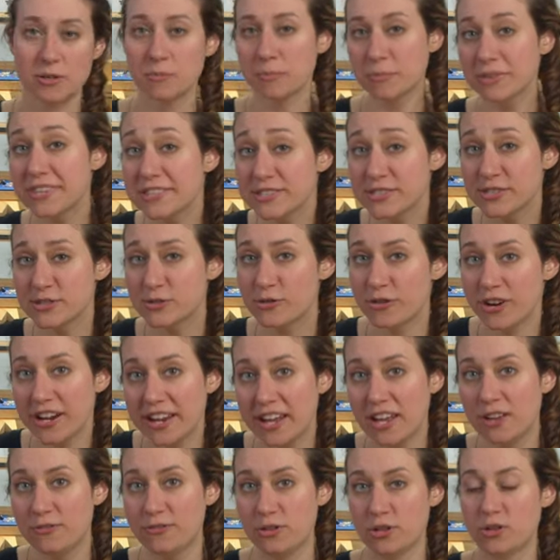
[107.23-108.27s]
But this is
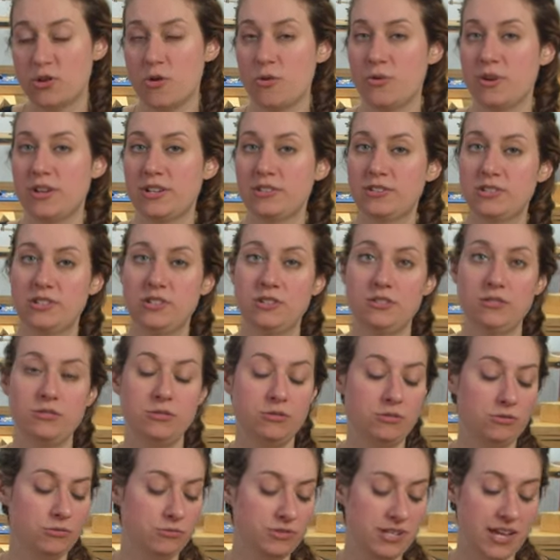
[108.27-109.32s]
great if you're going
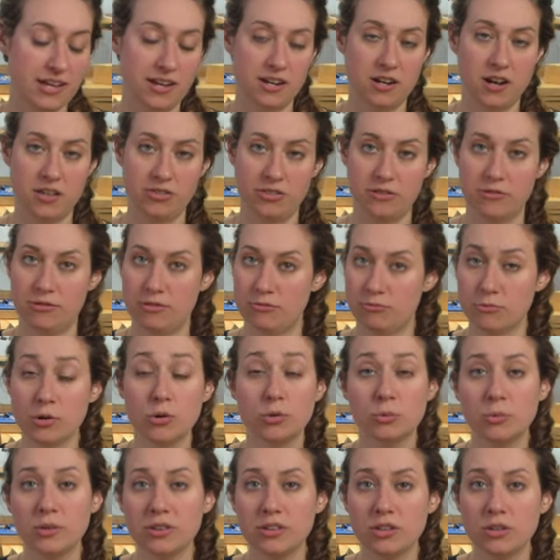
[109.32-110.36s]
to take it on the
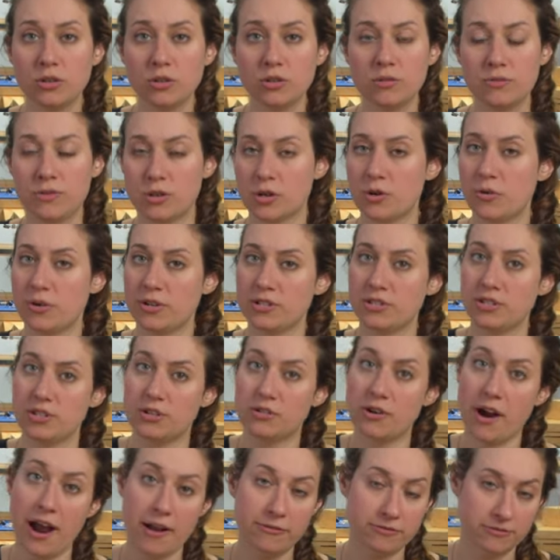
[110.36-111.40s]
road with you, if you're going to
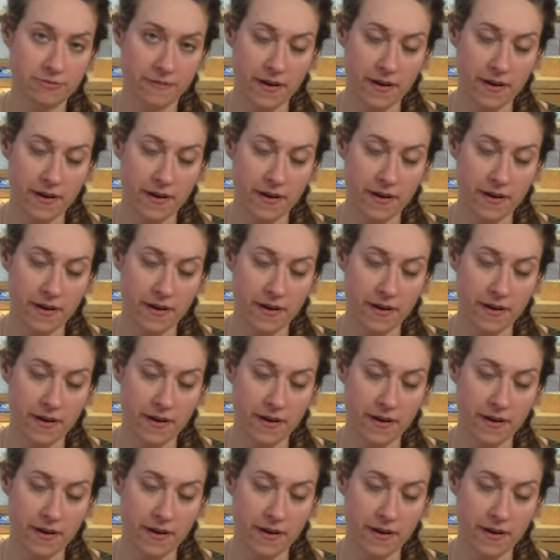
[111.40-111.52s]
craft